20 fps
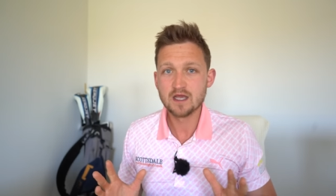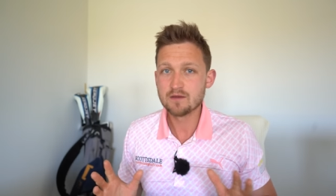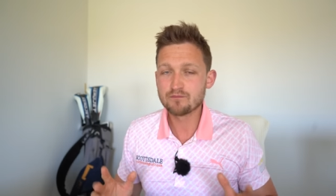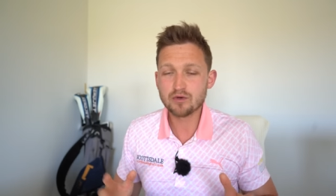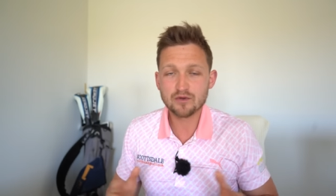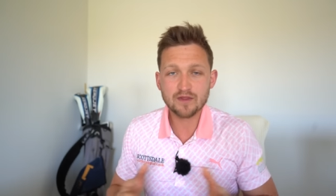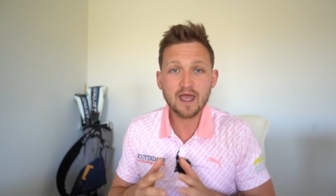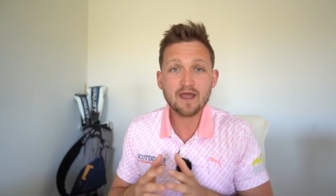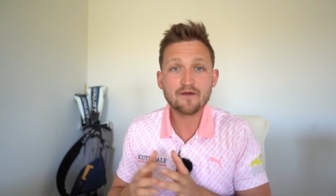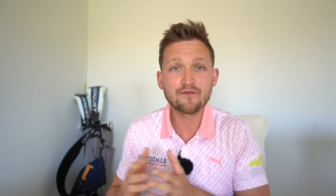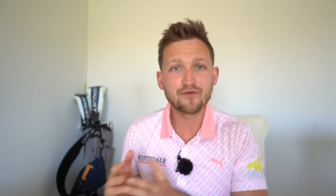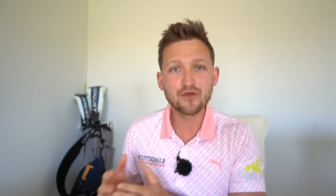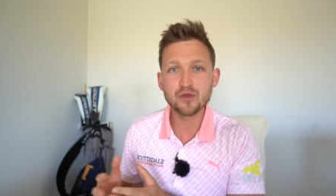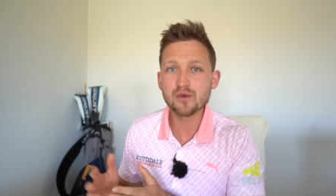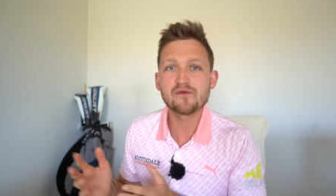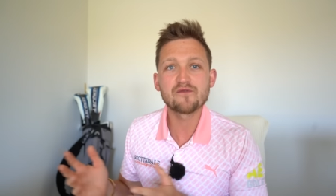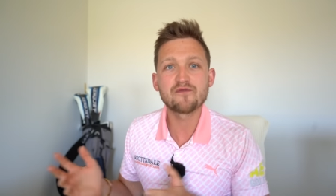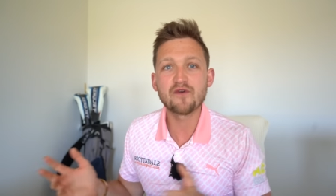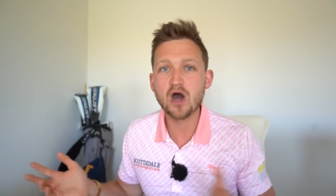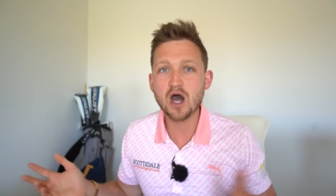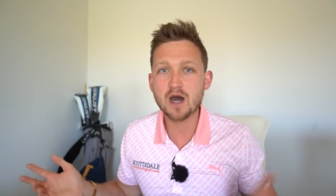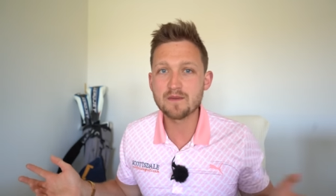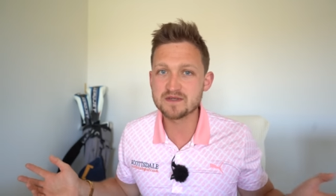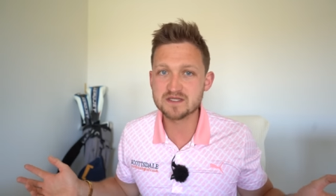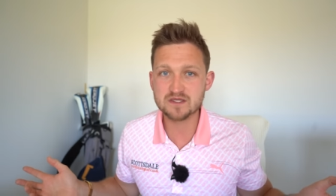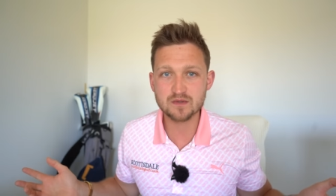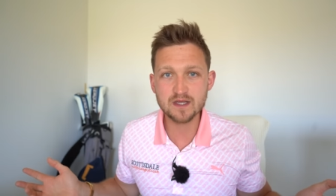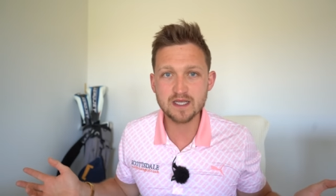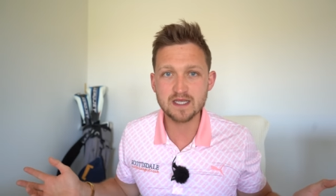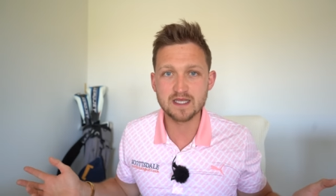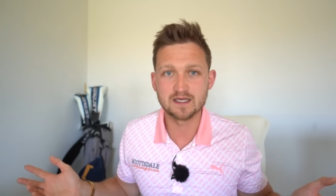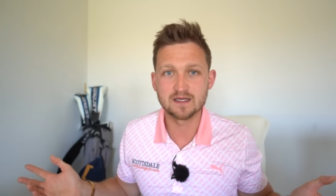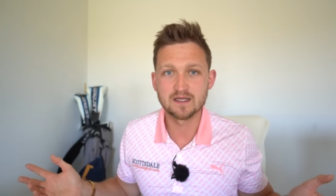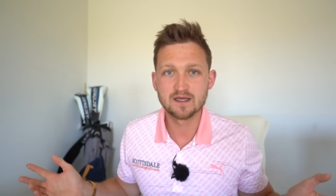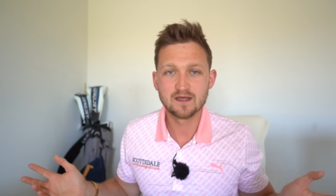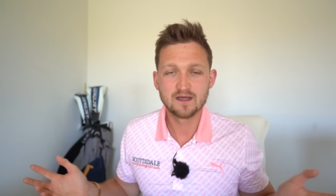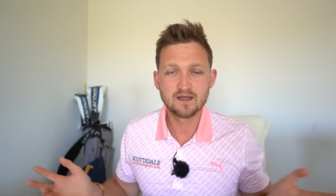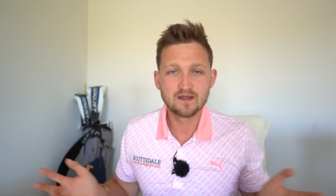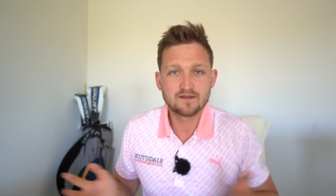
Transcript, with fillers: but they're few and far between.